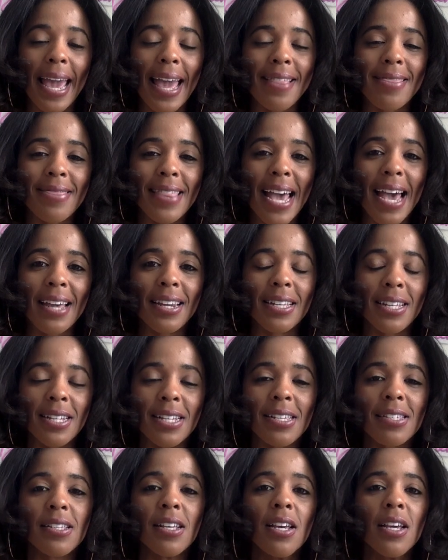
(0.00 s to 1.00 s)
And that
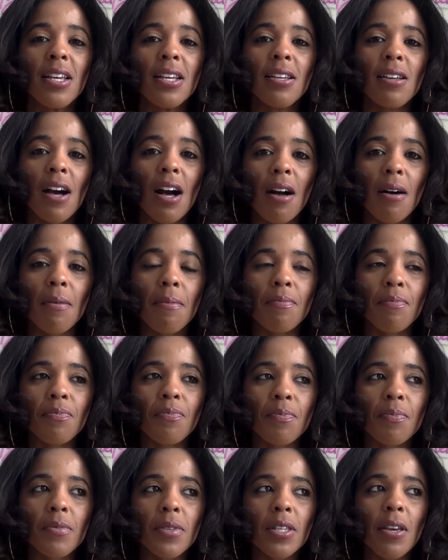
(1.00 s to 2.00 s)
is
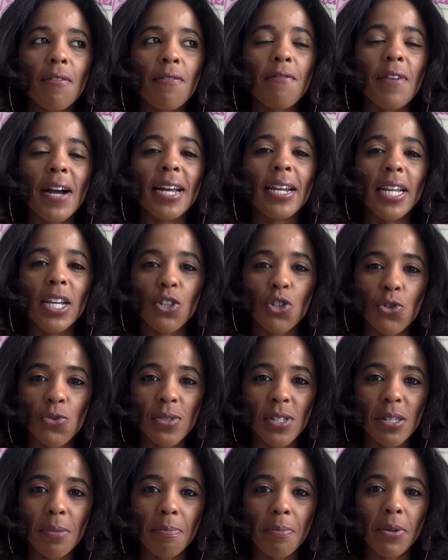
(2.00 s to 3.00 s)
financial
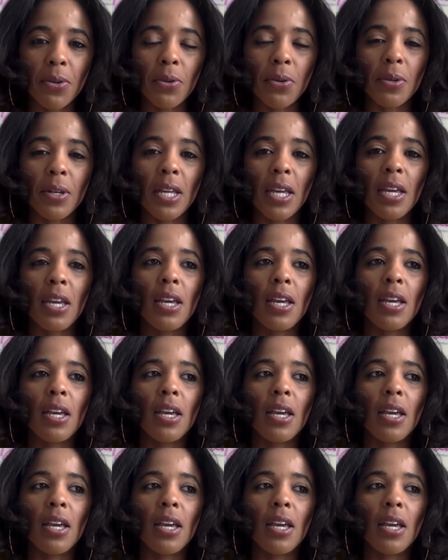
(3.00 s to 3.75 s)
stability,